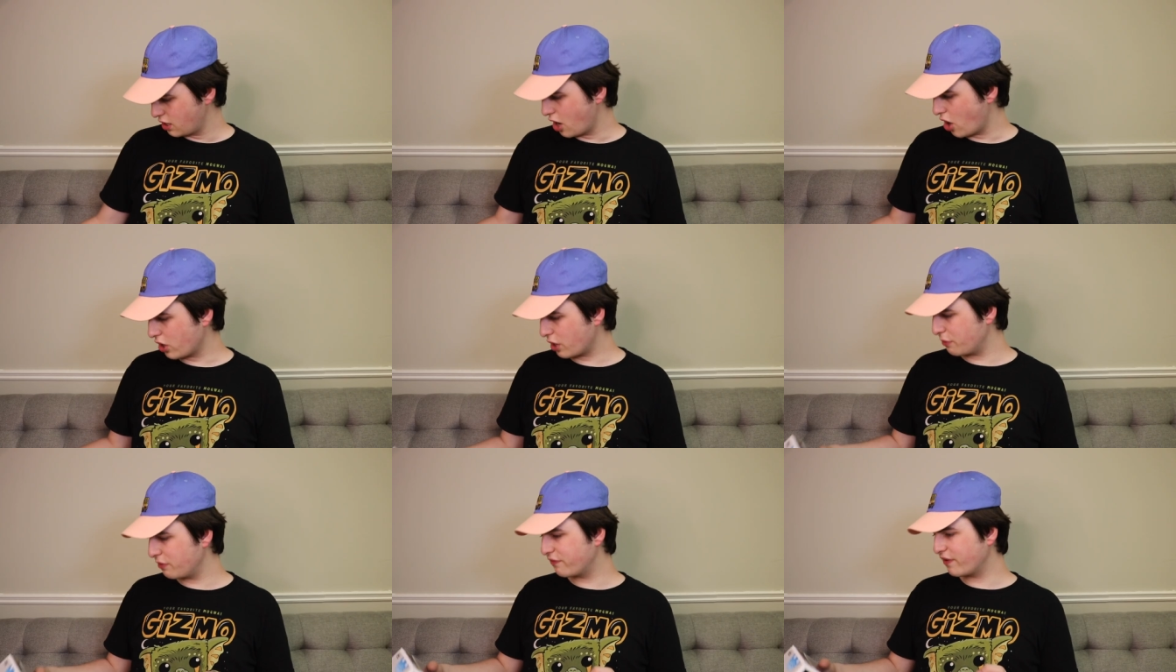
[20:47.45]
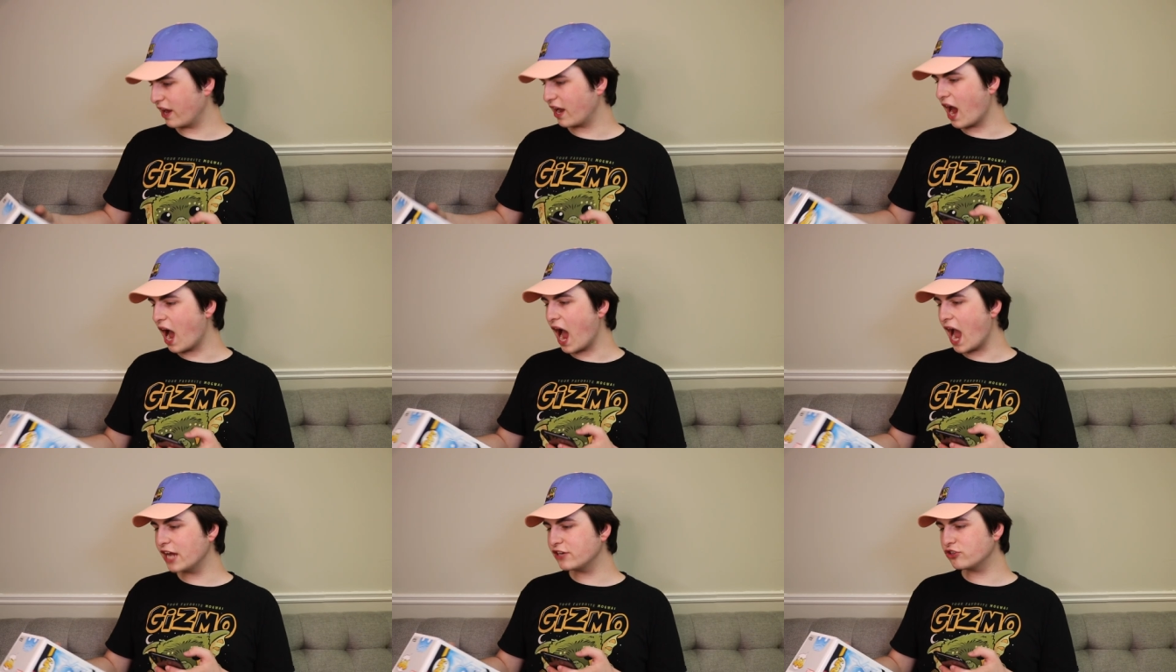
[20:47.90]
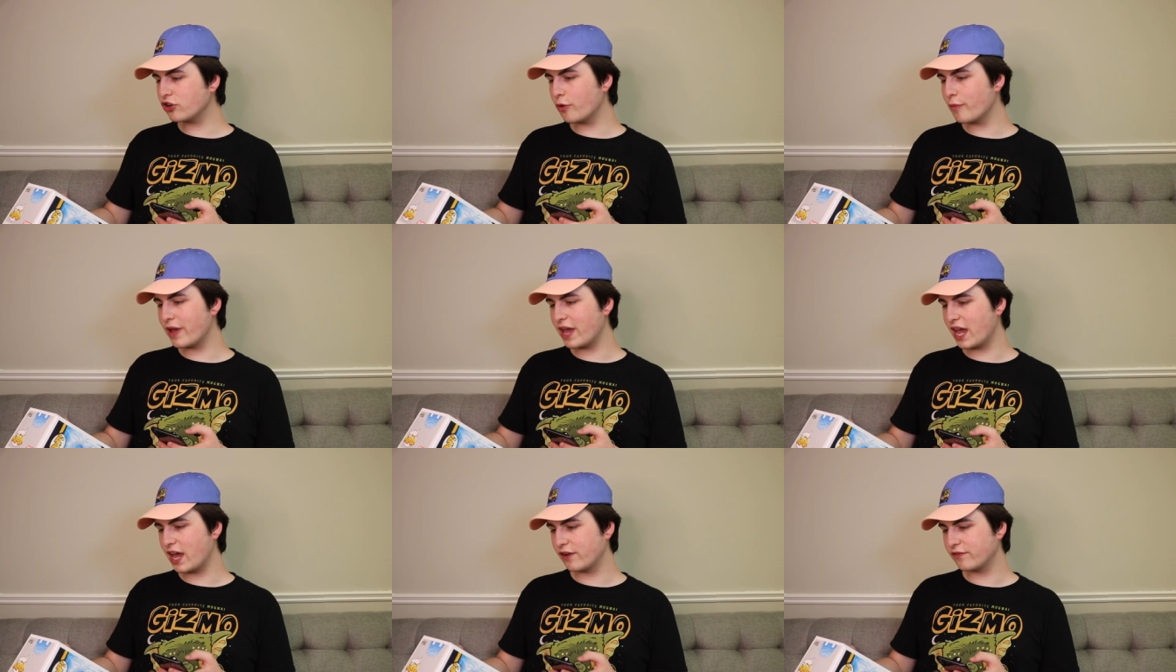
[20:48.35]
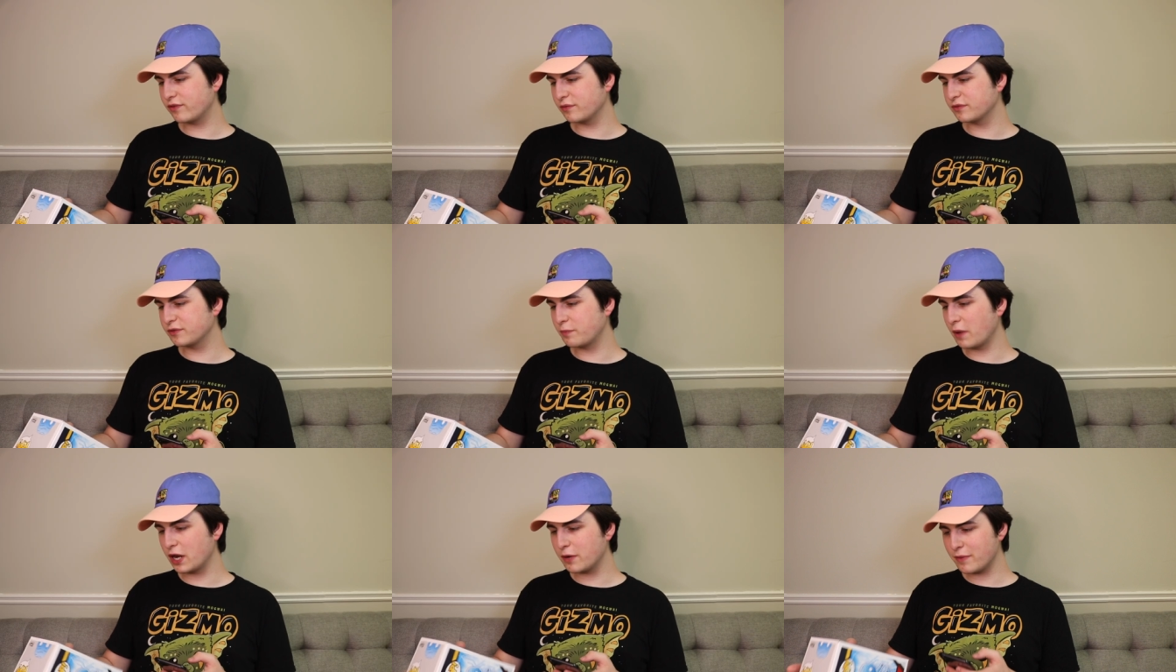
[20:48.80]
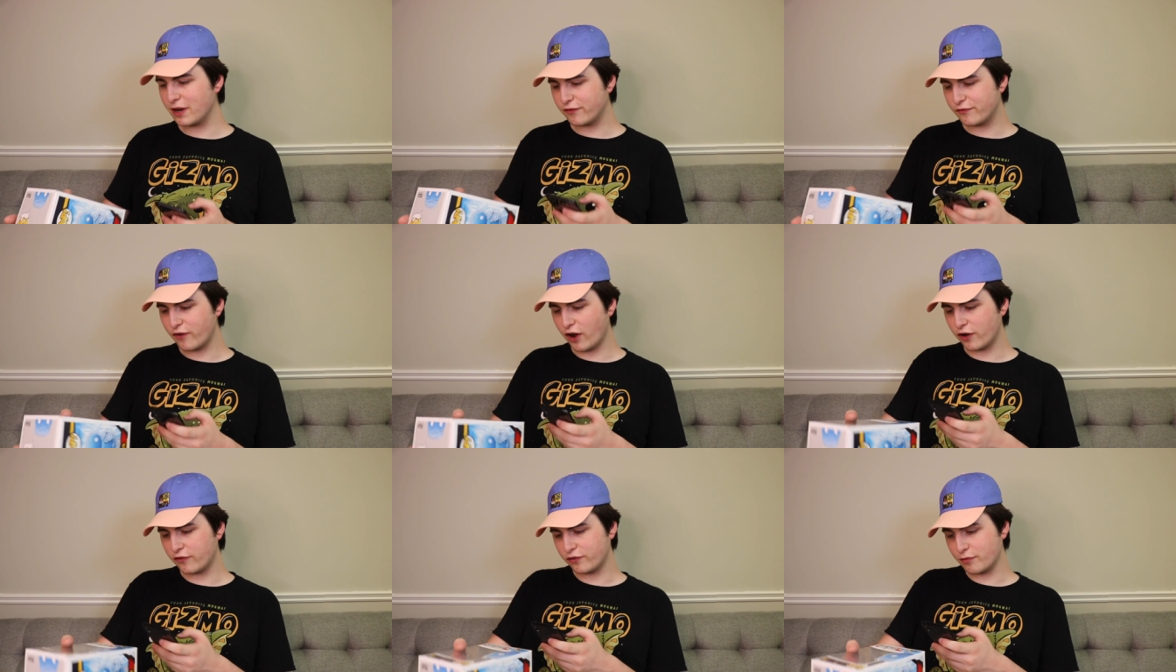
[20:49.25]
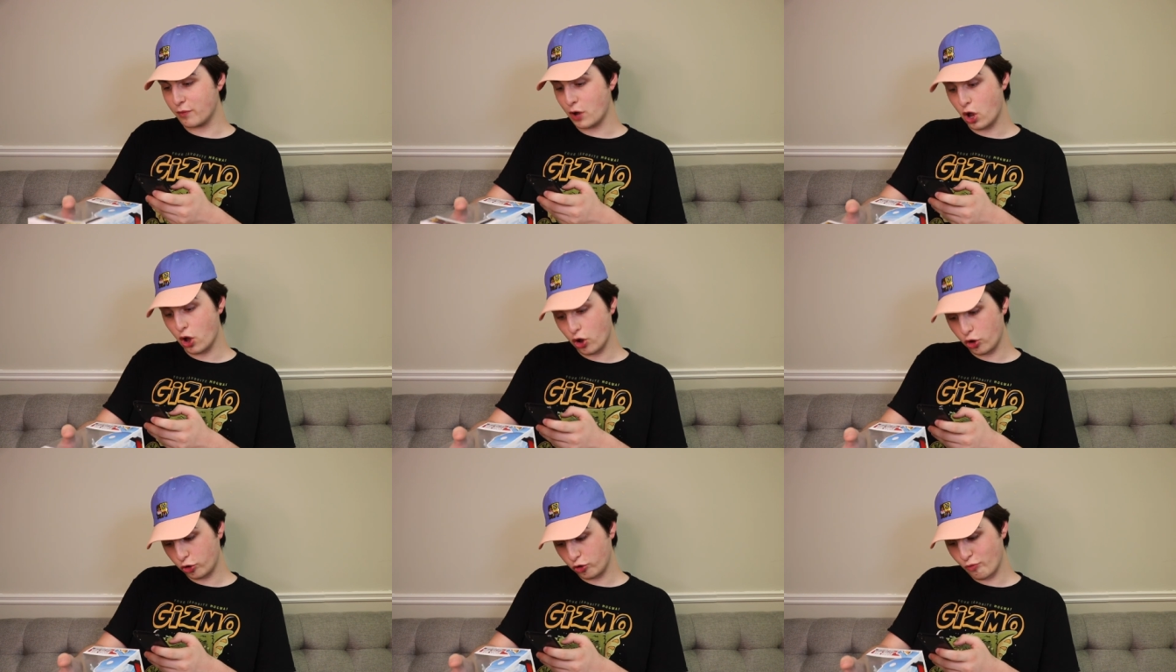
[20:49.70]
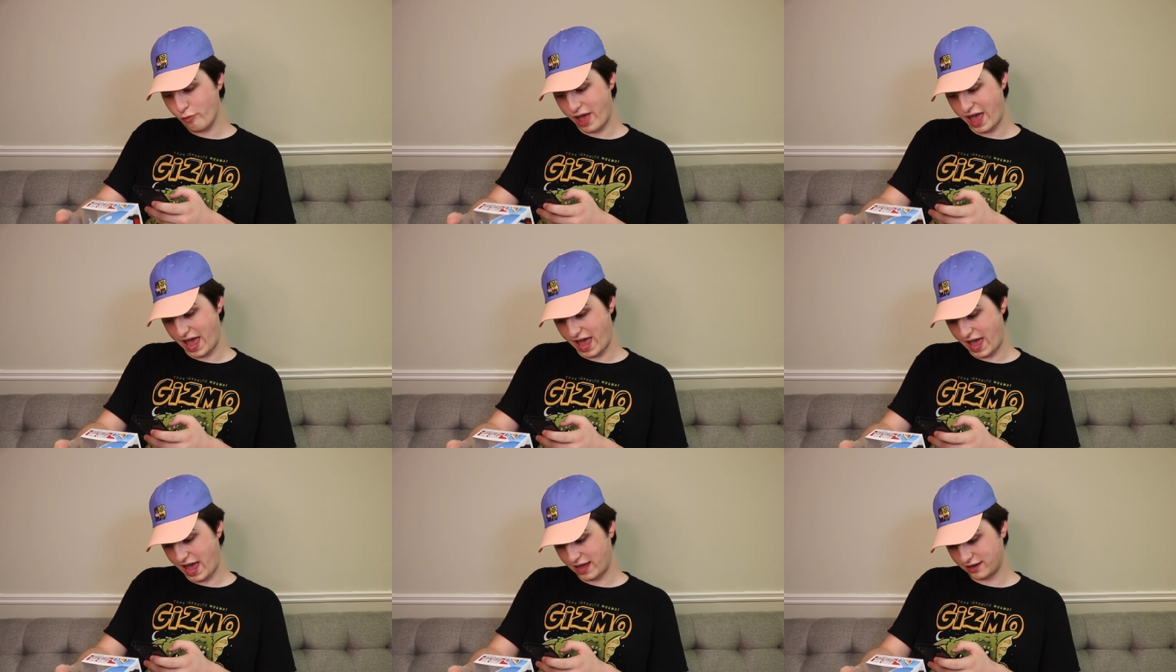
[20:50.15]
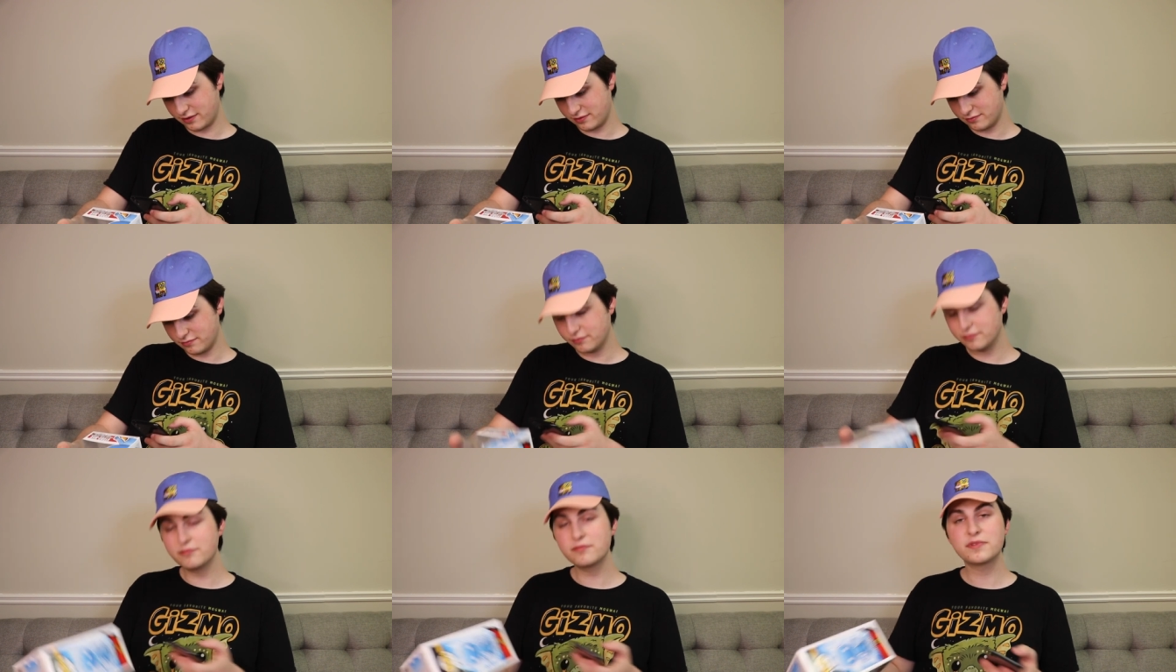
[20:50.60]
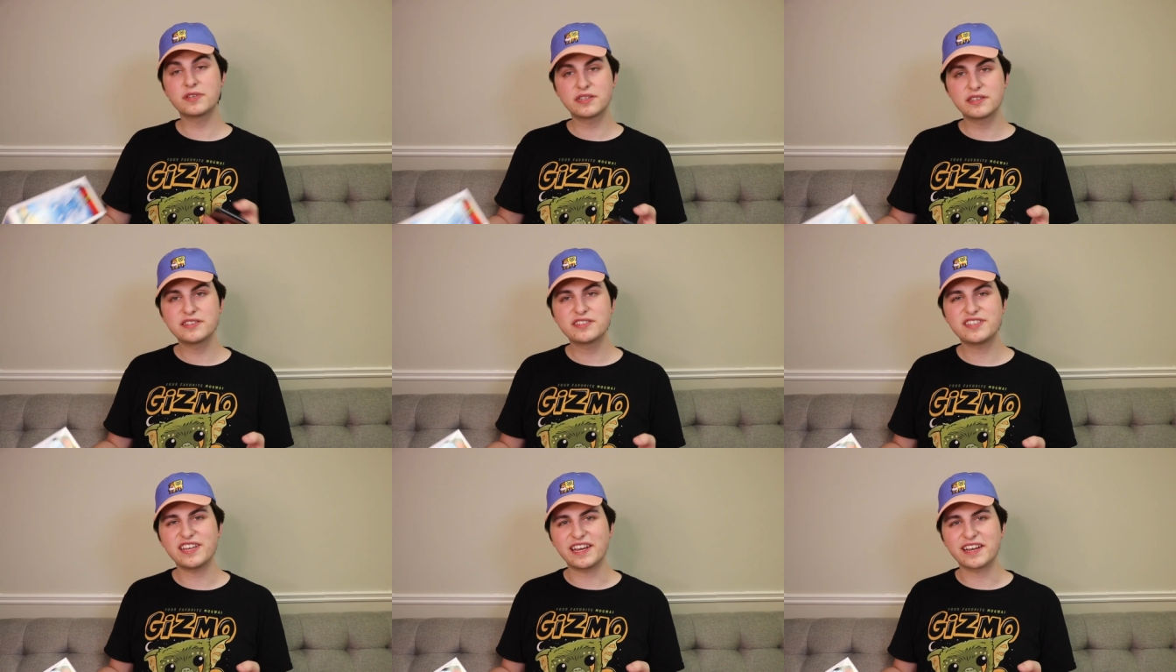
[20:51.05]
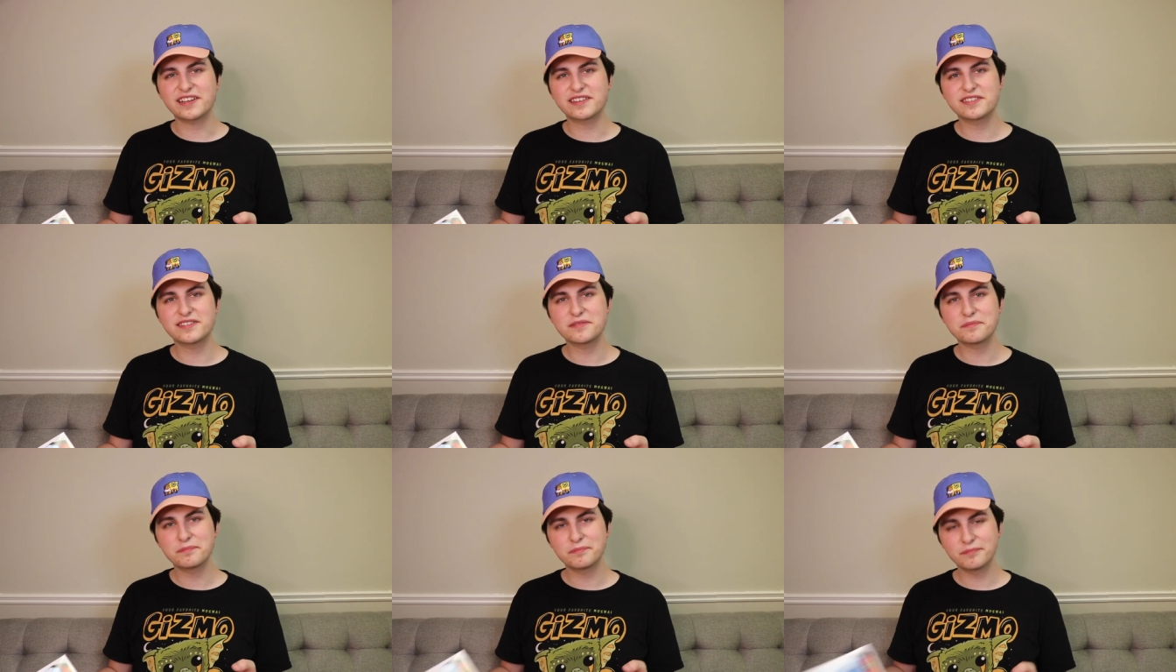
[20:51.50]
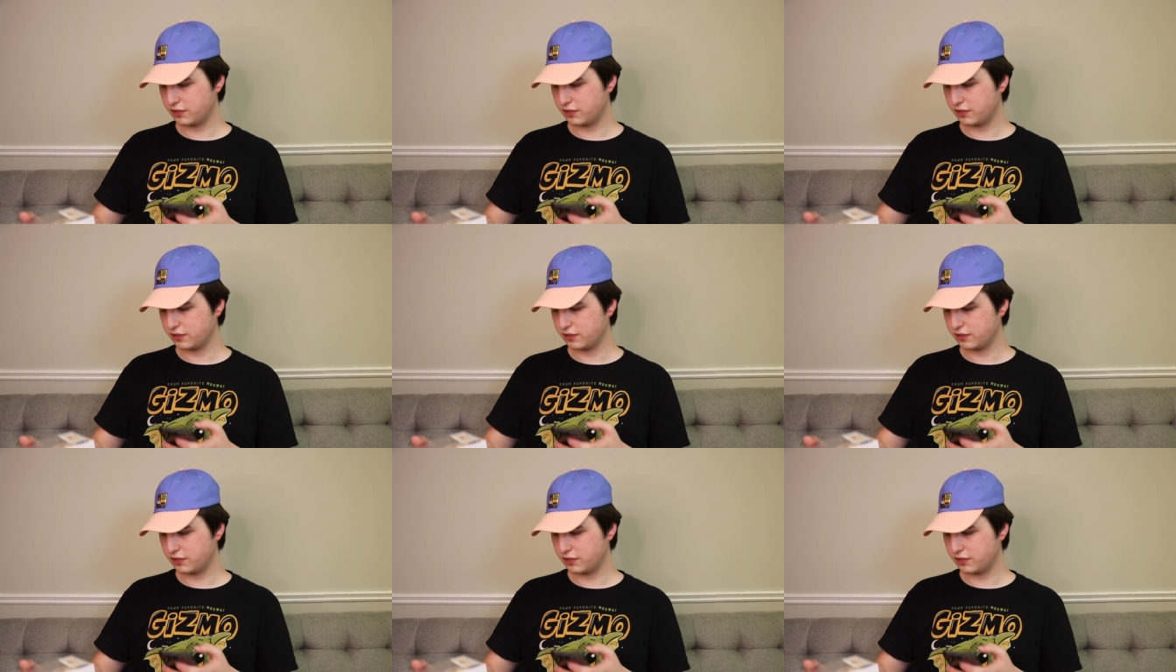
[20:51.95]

Okay, we've got Hydro Man from Spider-Man Far From Home at $6.